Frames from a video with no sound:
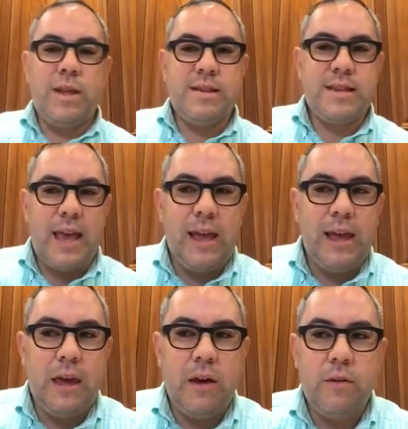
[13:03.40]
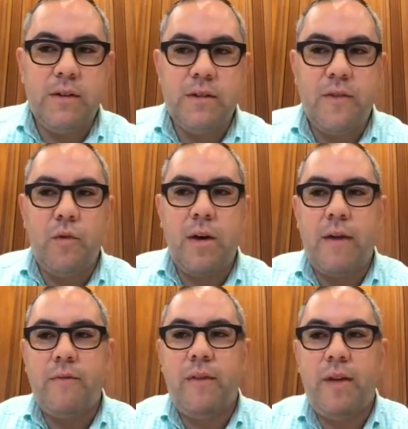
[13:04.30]
he's saying here is, if you
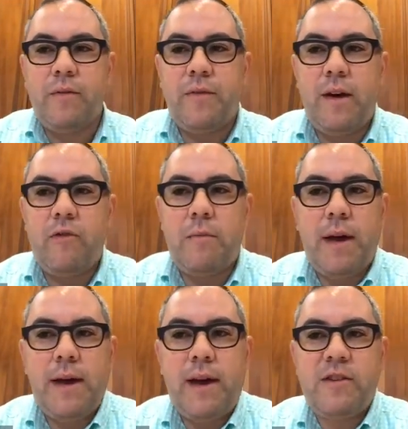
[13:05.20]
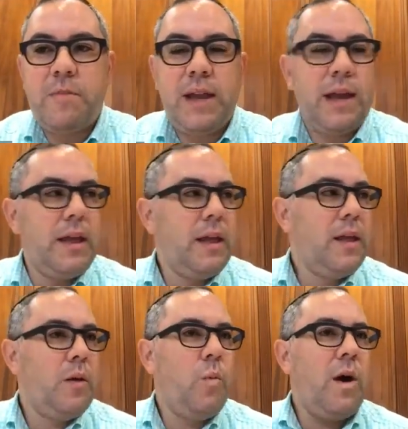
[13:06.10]
haven't found favor in my eyes, meaning,
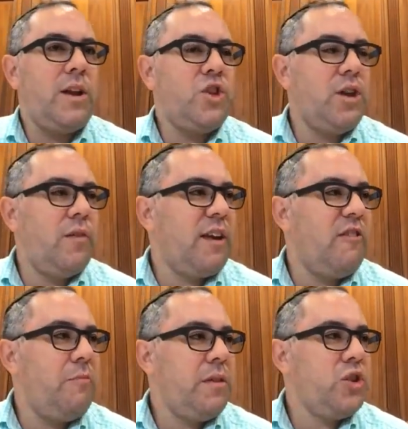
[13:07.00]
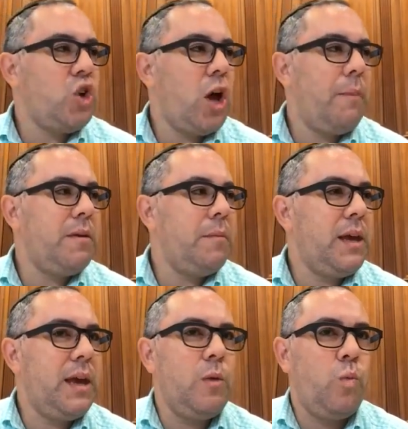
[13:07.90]
why did you ever give me the job to
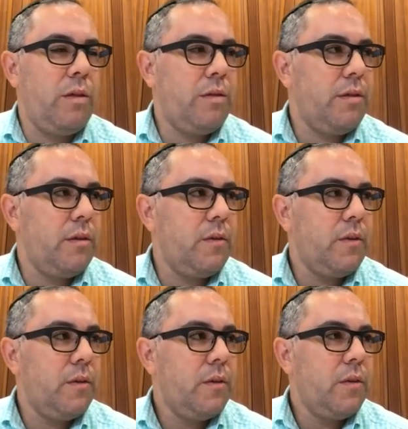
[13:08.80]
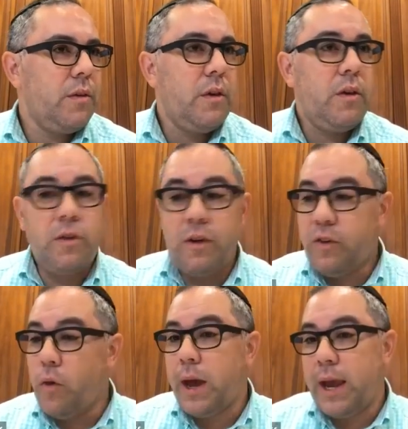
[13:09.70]
begin with? So he's
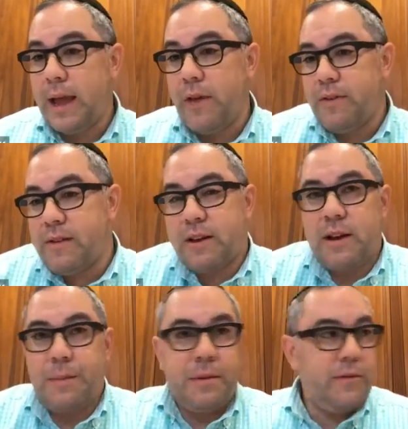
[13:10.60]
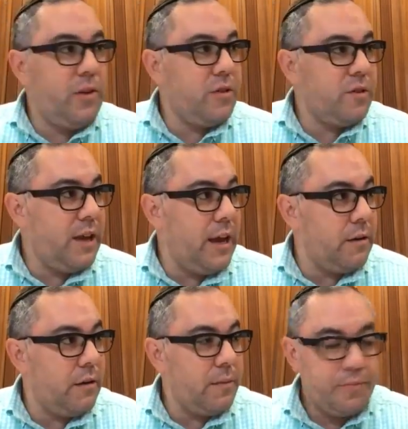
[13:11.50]
talking now, this is a couple of years
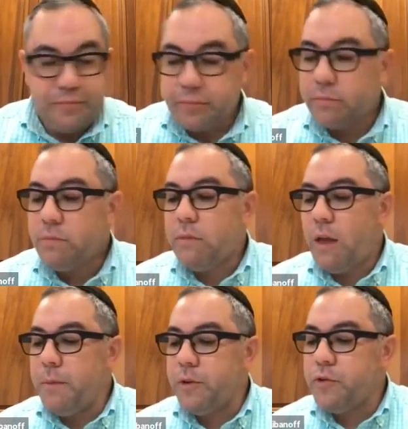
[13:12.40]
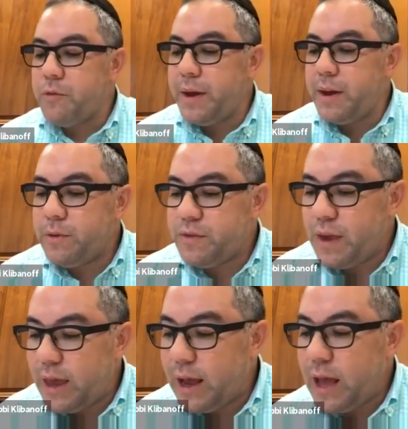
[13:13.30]
later, and Moshe Rabbeinu was
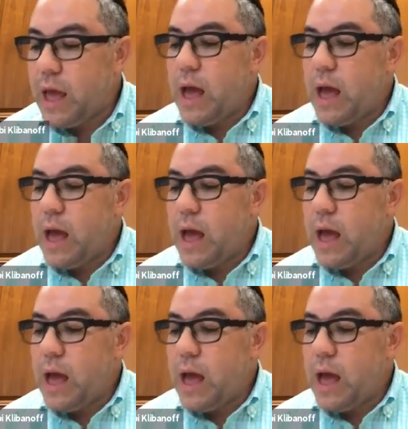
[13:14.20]
saying,